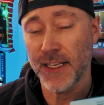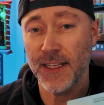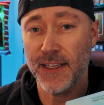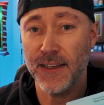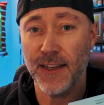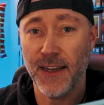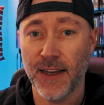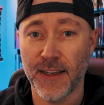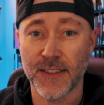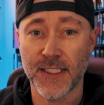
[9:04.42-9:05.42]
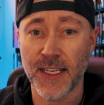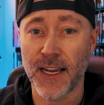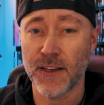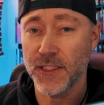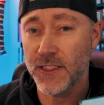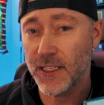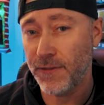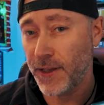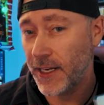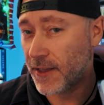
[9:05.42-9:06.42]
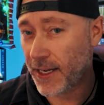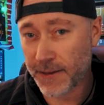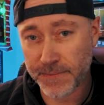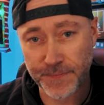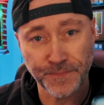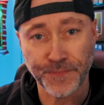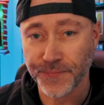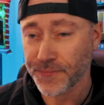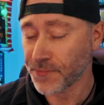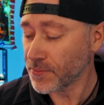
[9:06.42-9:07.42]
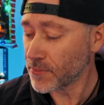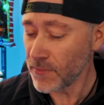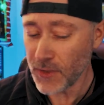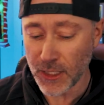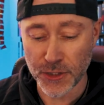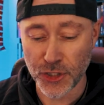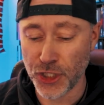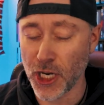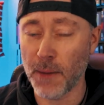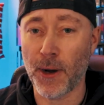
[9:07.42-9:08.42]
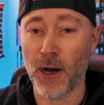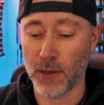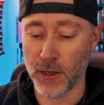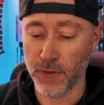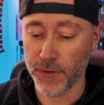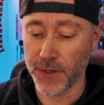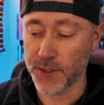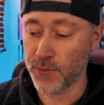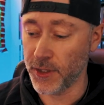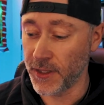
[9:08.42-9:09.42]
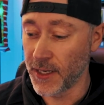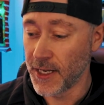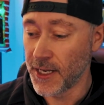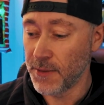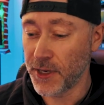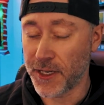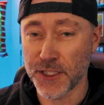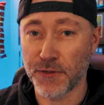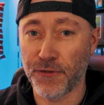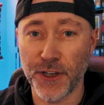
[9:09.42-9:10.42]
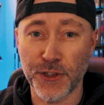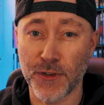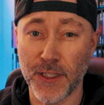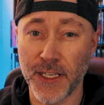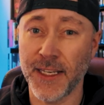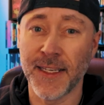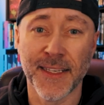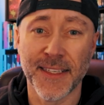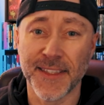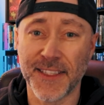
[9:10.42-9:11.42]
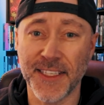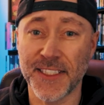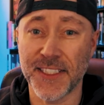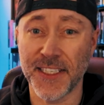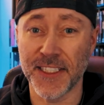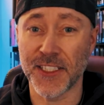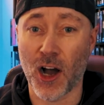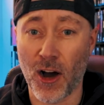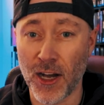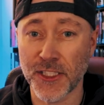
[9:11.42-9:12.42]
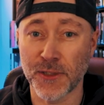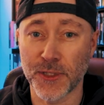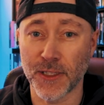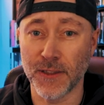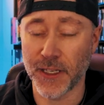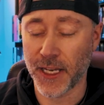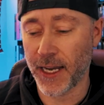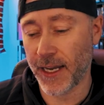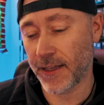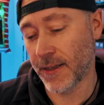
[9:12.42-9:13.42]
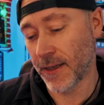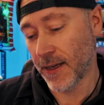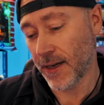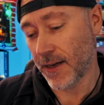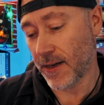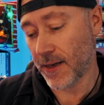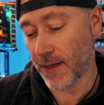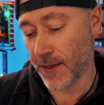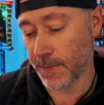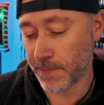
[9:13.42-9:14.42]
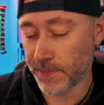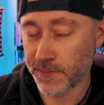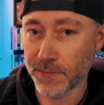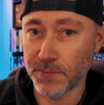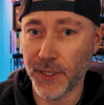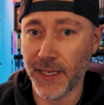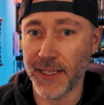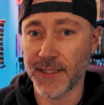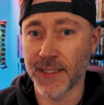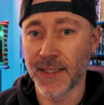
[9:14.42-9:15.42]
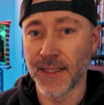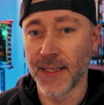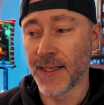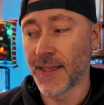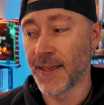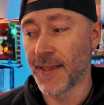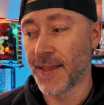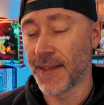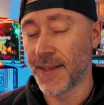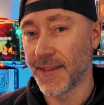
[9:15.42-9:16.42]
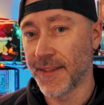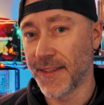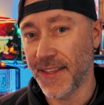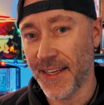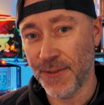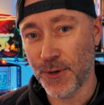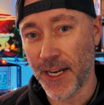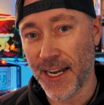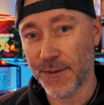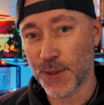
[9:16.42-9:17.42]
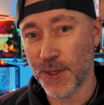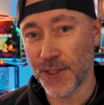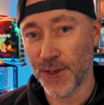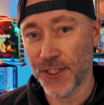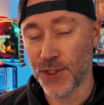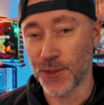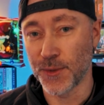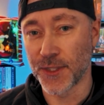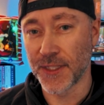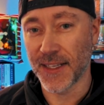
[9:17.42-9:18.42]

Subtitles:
it and sound and stuff like that, jump all over this one, because visually this is awesome to look at. But then we have some other issues.